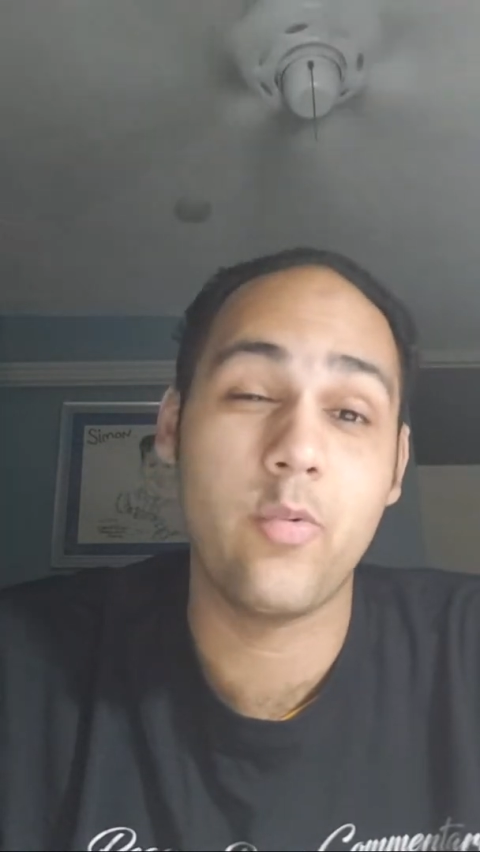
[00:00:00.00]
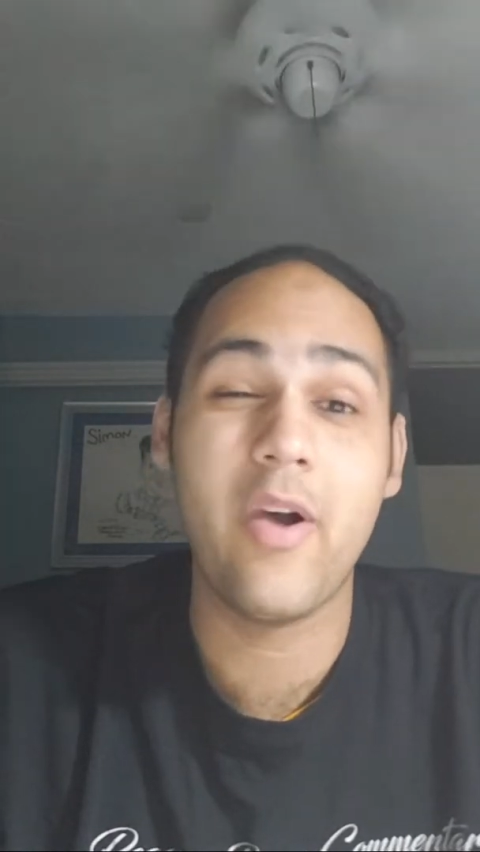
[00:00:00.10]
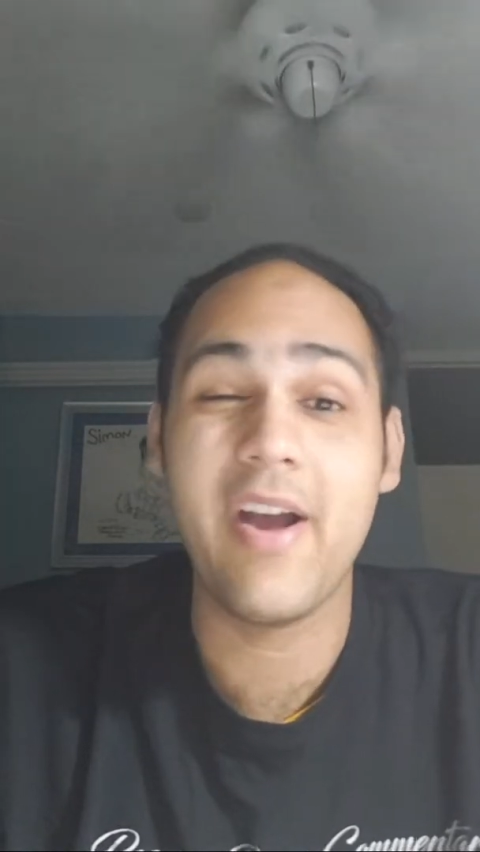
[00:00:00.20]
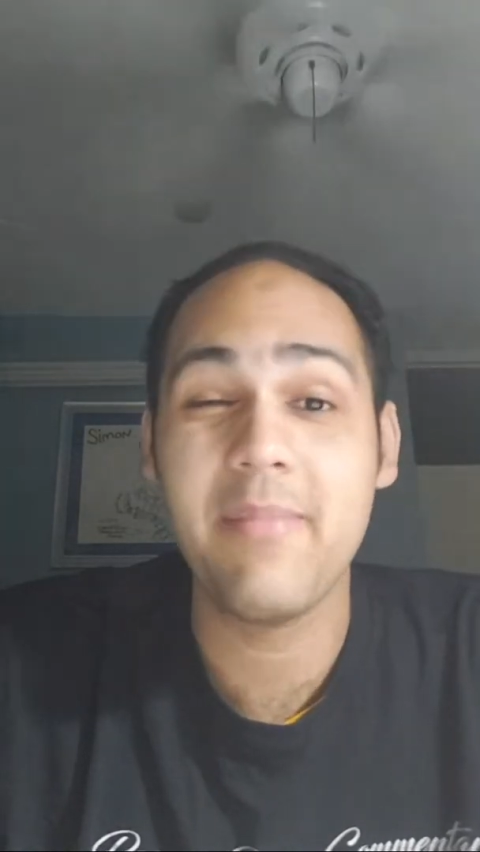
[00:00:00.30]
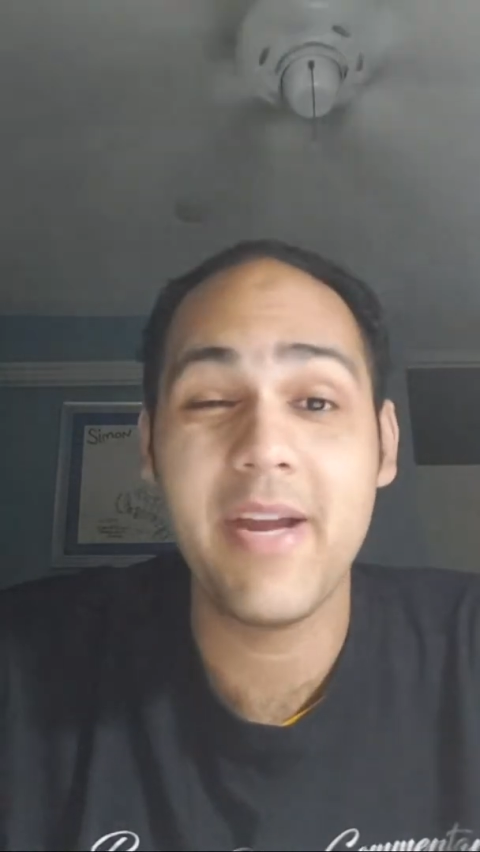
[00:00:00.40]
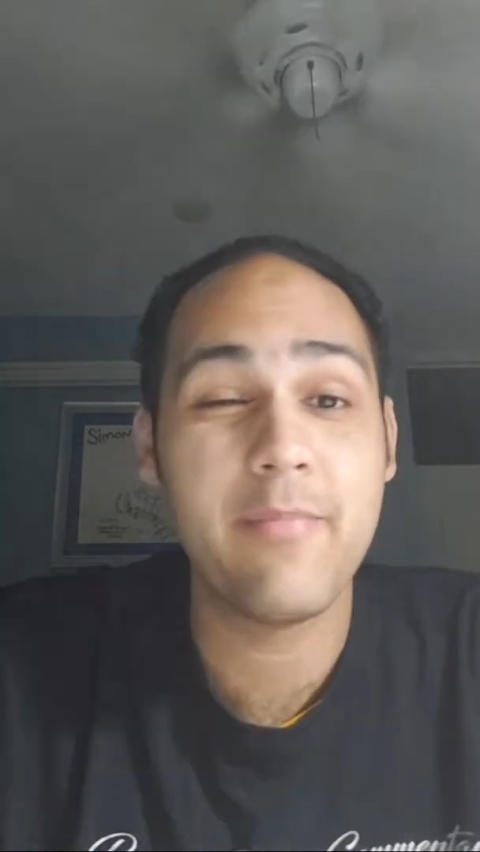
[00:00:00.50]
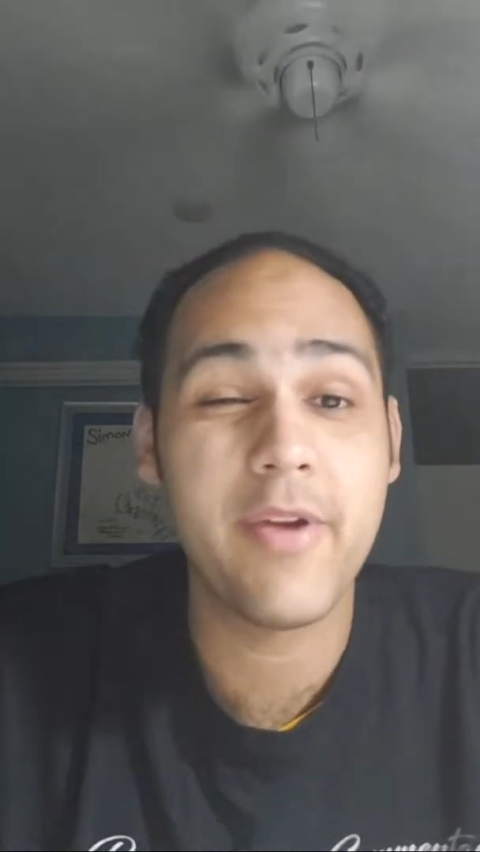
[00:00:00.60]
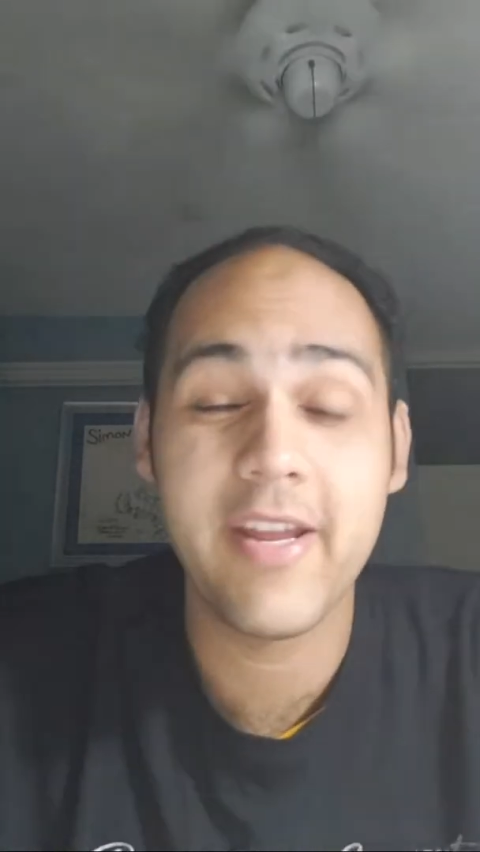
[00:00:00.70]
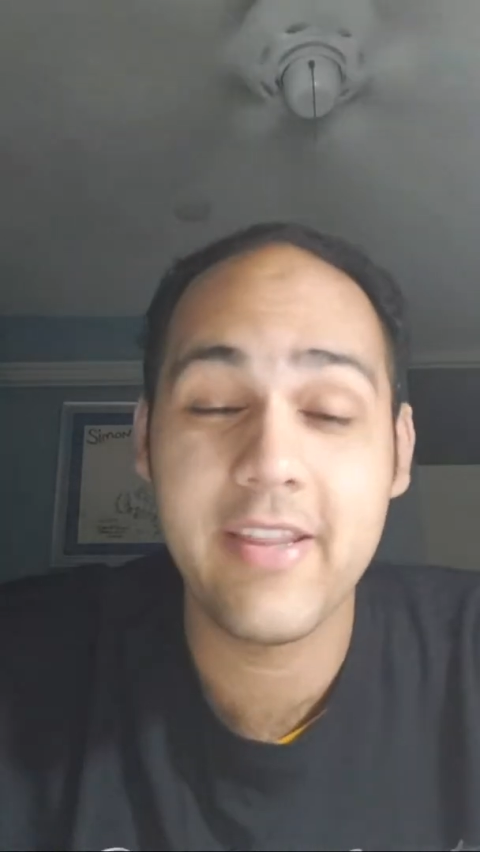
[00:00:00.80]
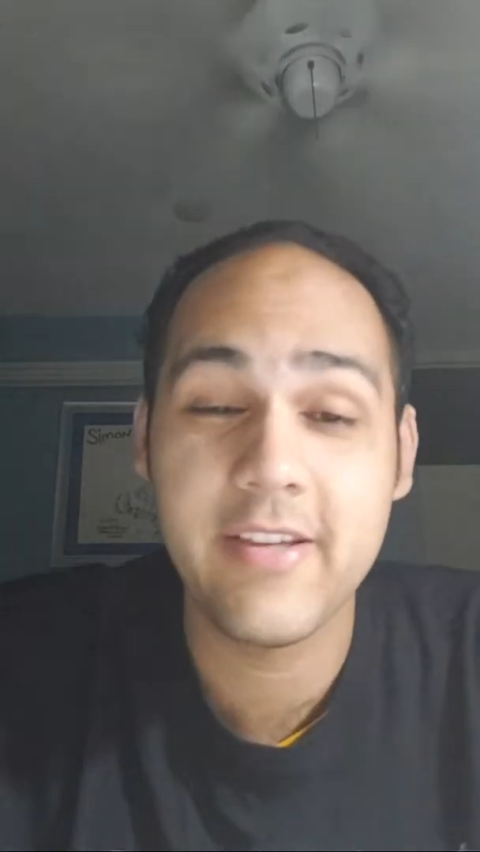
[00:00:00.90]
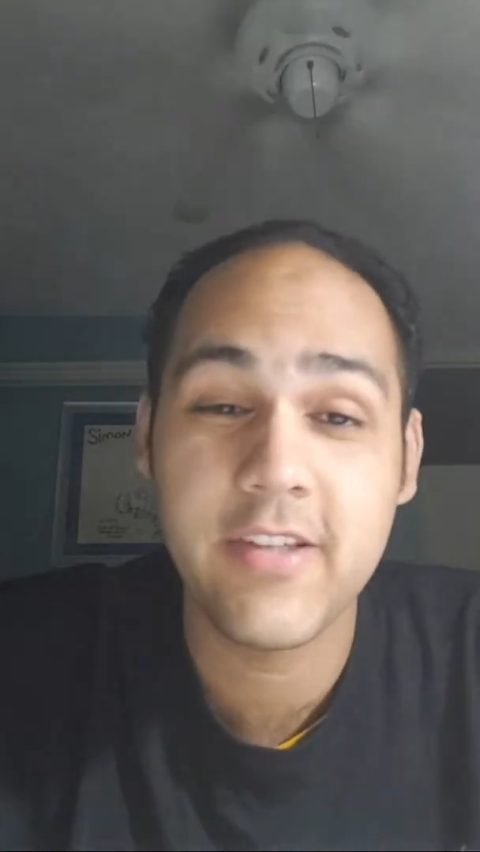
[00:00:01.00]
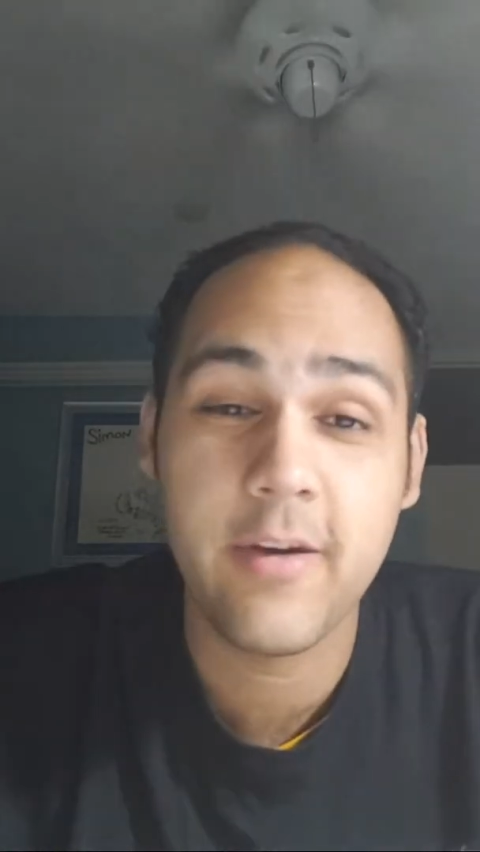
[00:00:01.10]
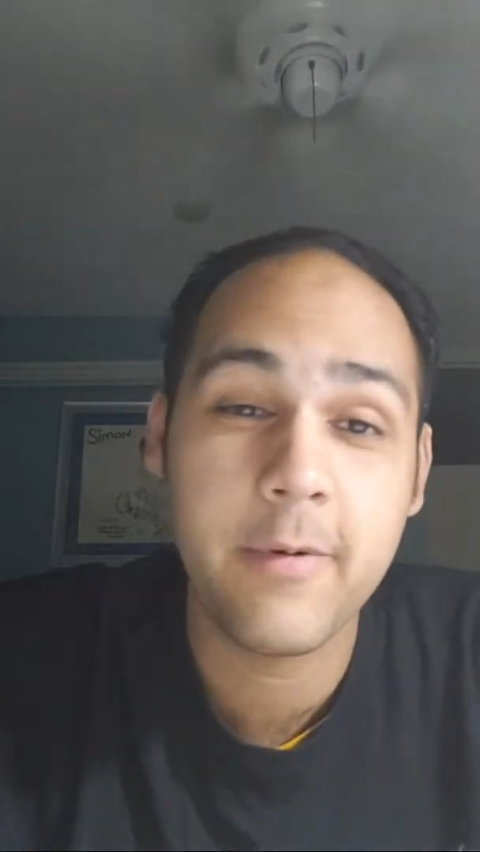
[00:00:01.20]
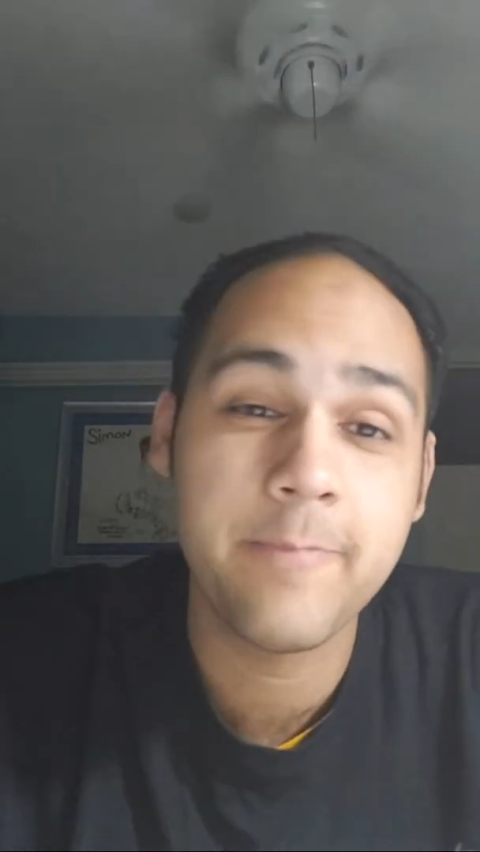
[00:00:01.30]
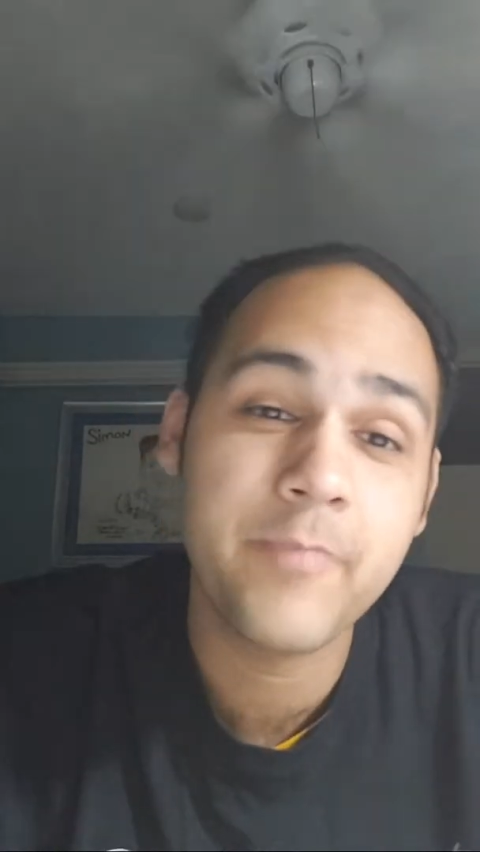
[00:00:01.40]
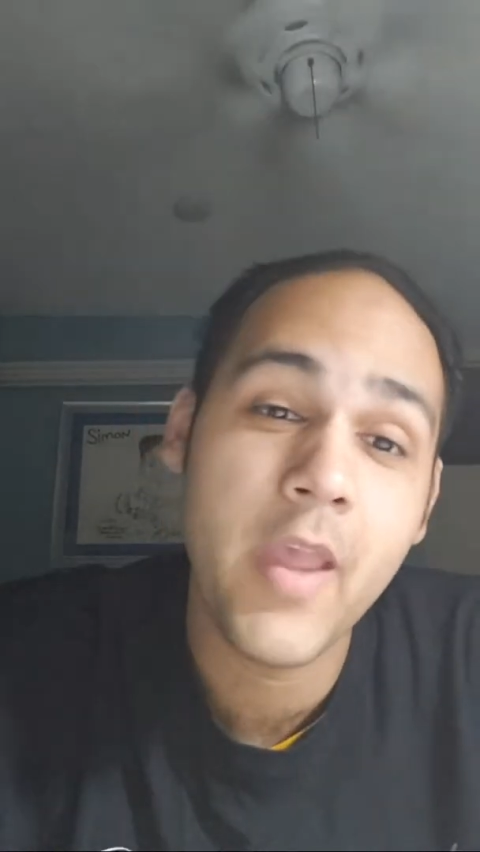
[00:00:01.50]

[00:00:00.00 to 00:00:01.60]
Why am I bringing this up?